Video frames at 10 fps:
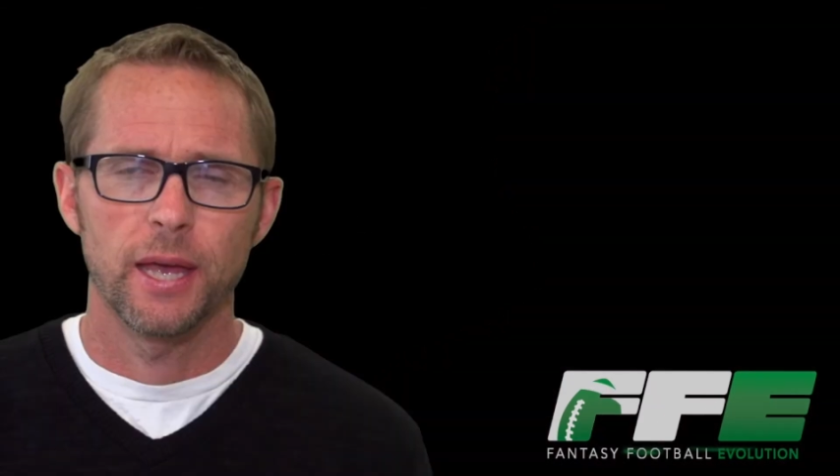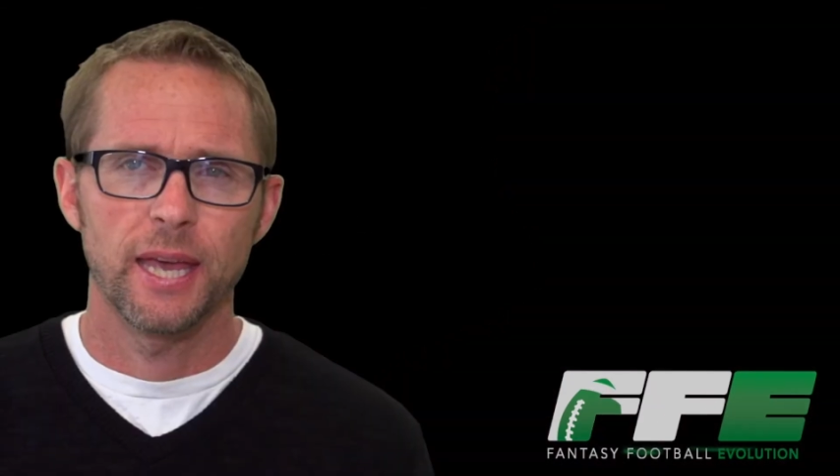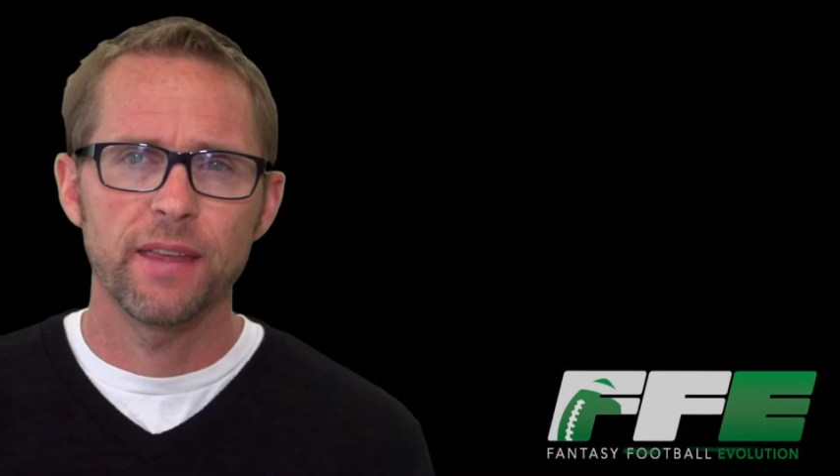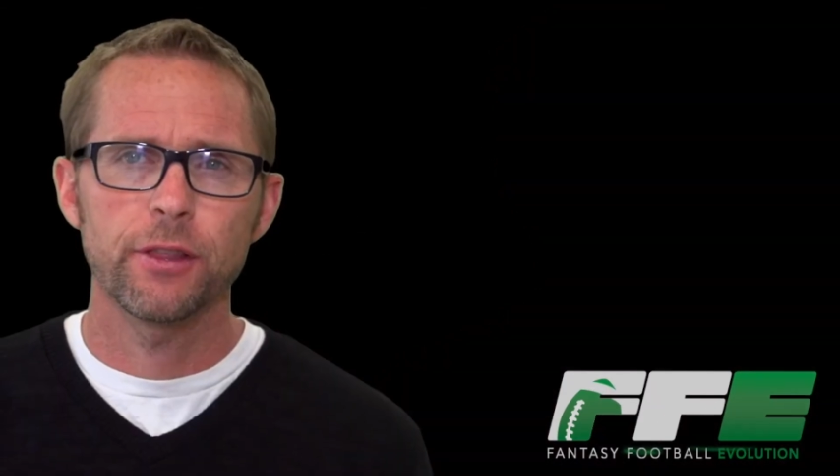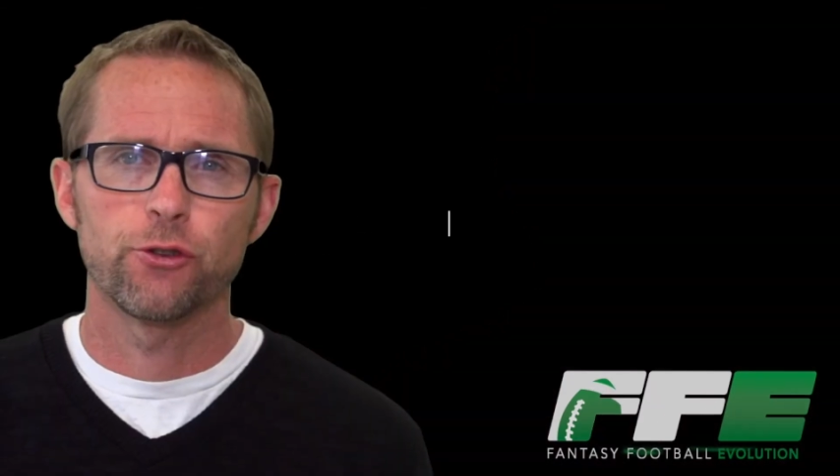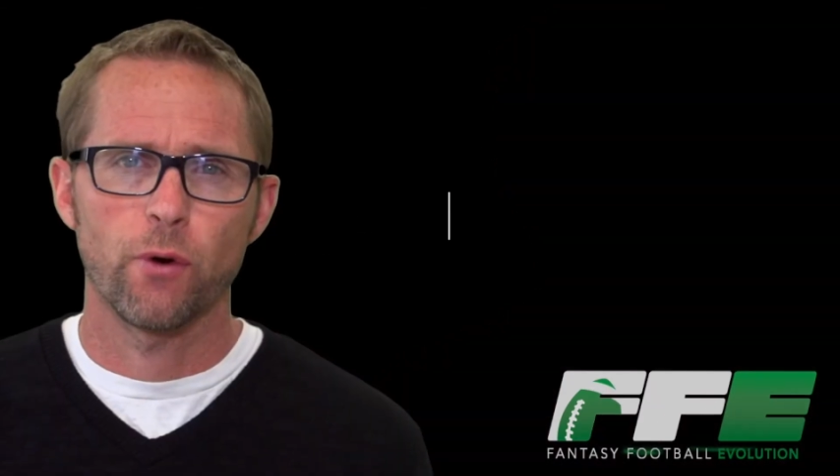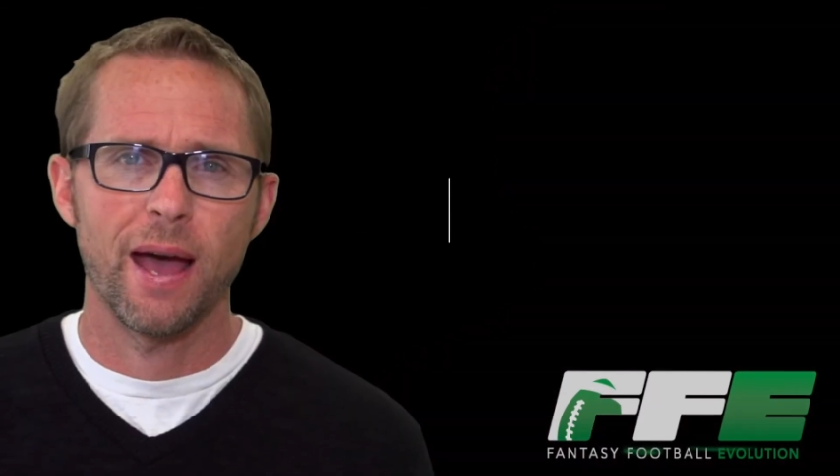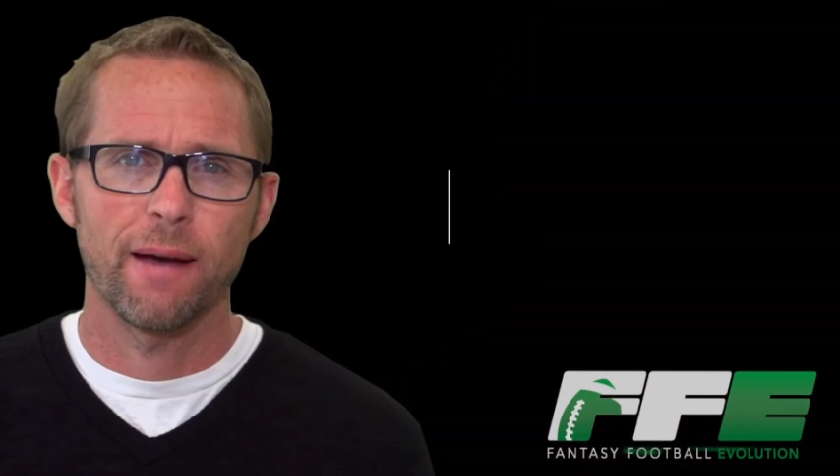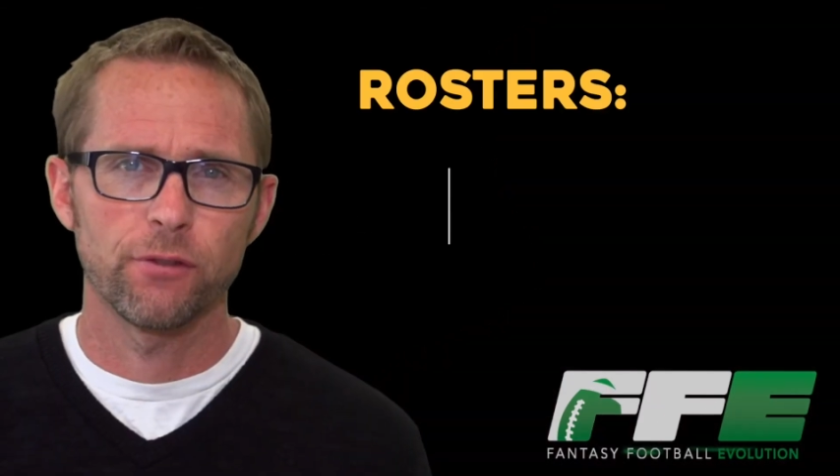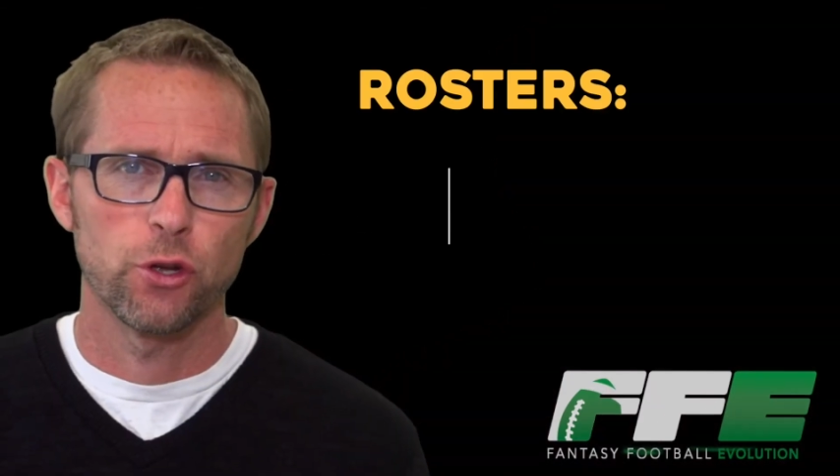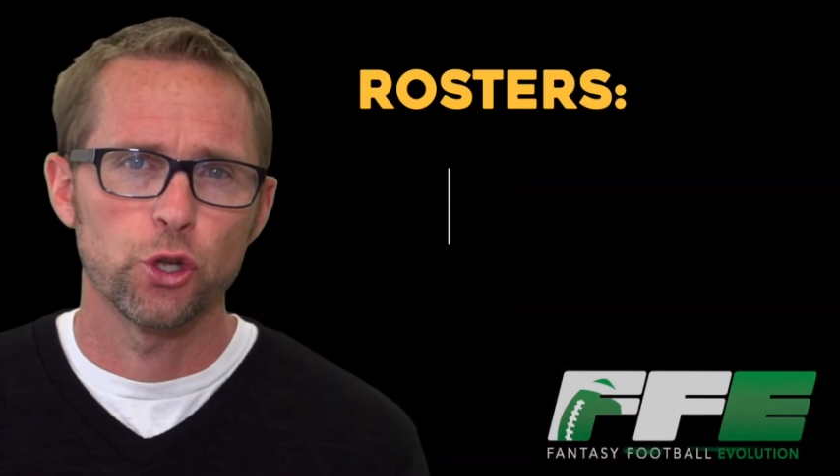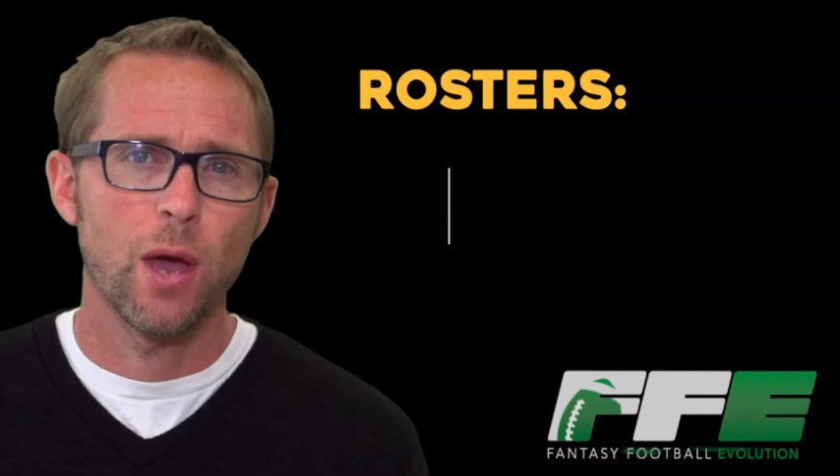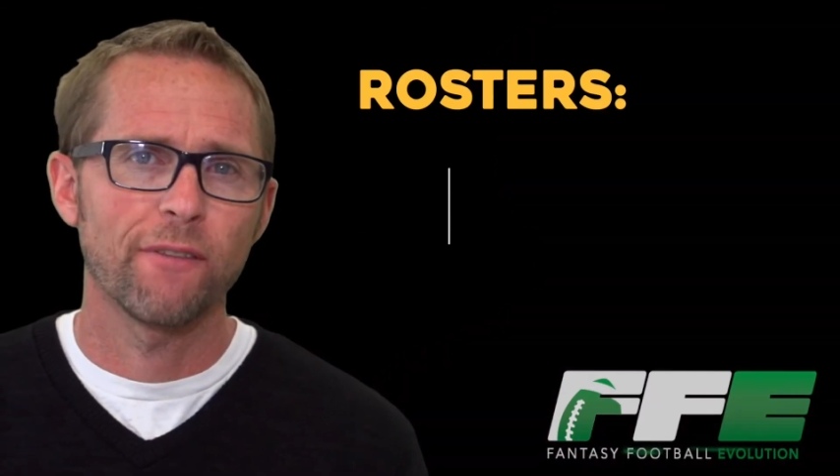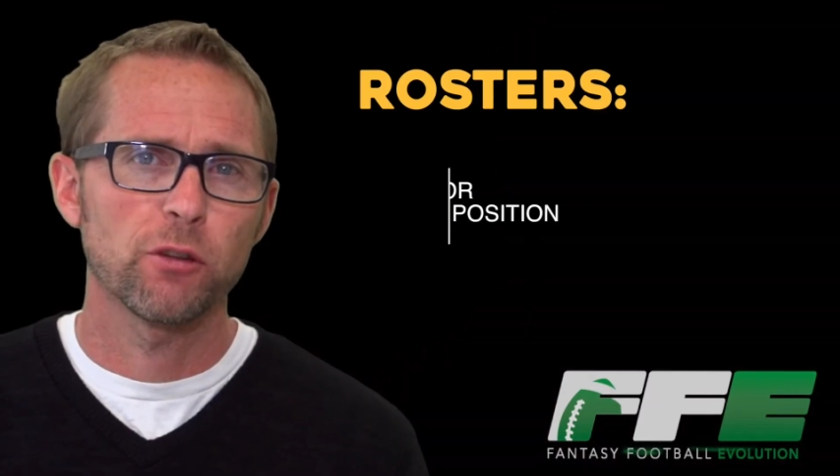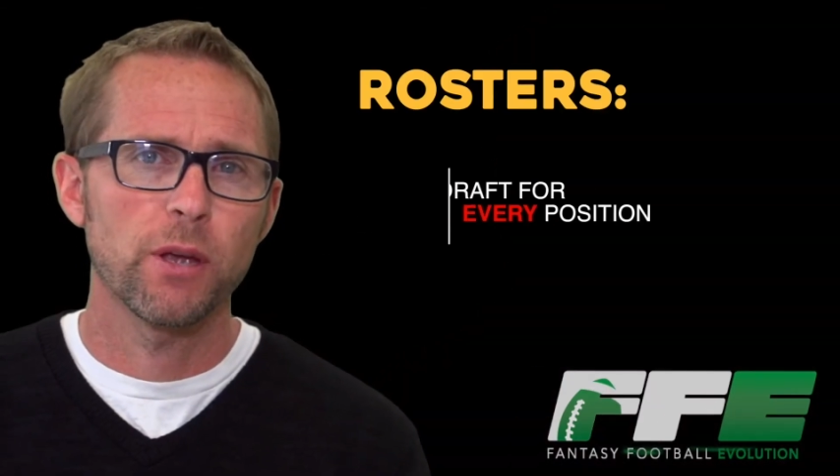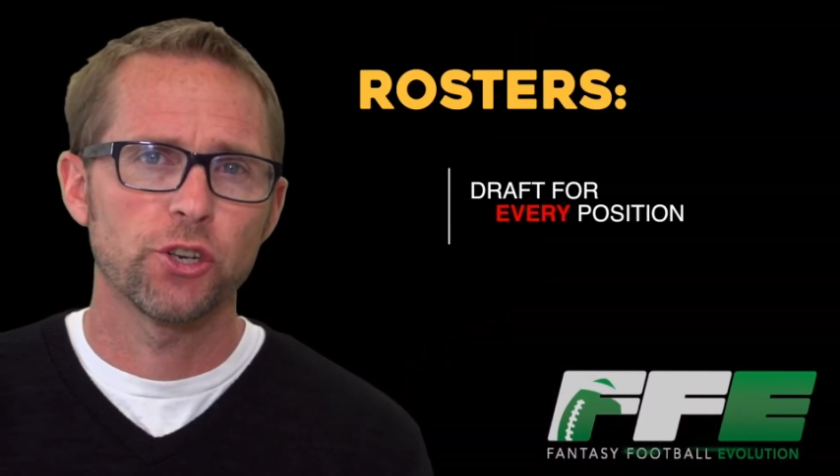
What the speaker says: In the draft, you have to make